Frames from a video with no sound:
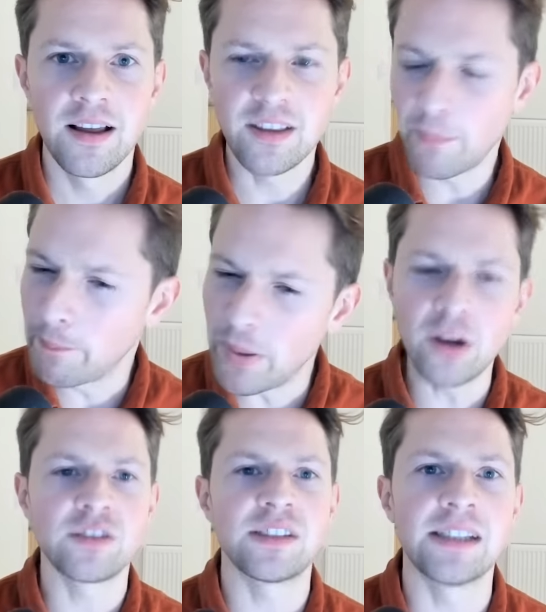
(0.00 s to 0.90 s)
the
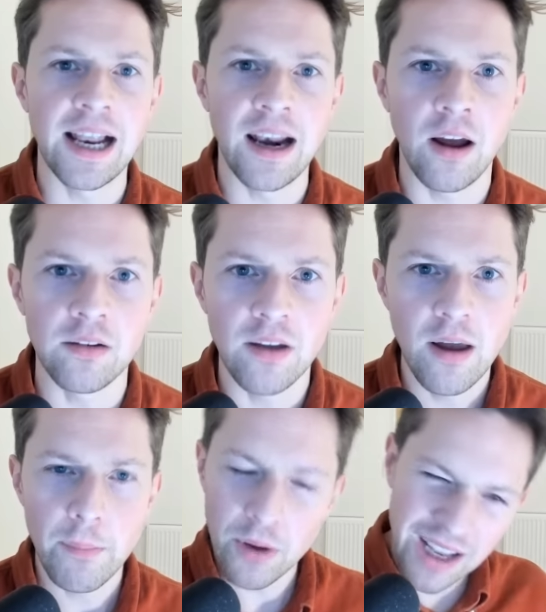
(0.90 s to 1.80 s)
bursting their lungs,
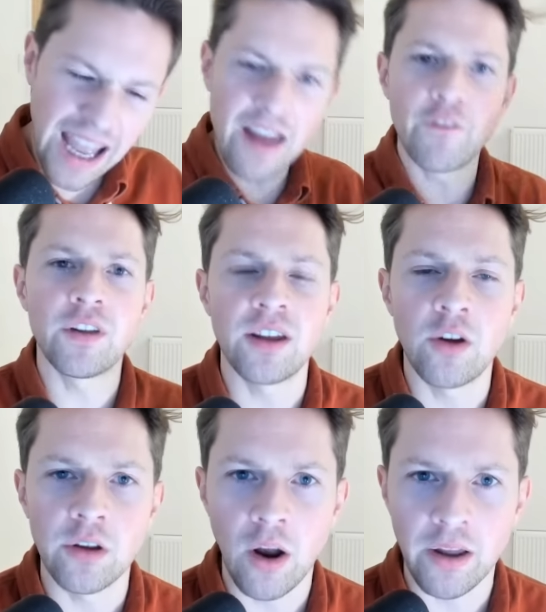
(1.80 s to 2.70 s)
putting everything
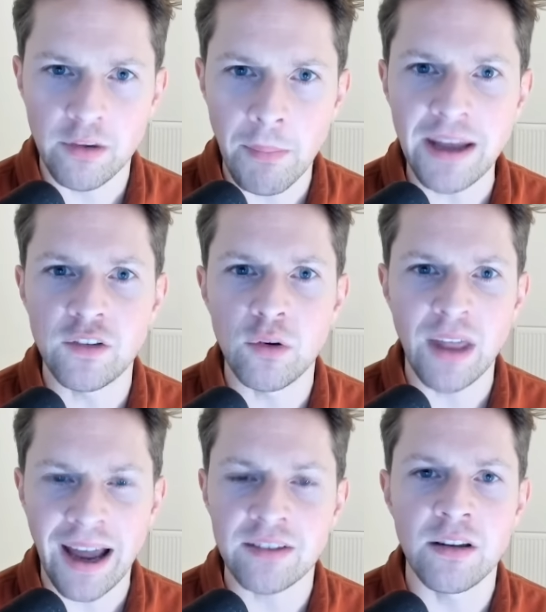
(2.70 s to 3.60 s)
on the line to make sure
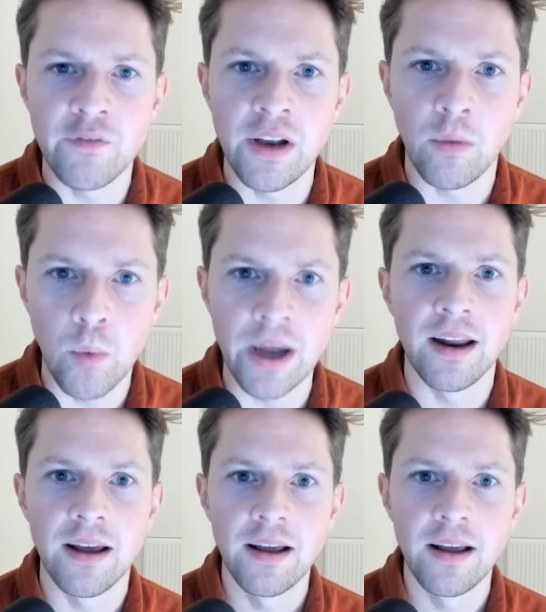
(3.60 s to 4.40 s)
that Aston Villa win,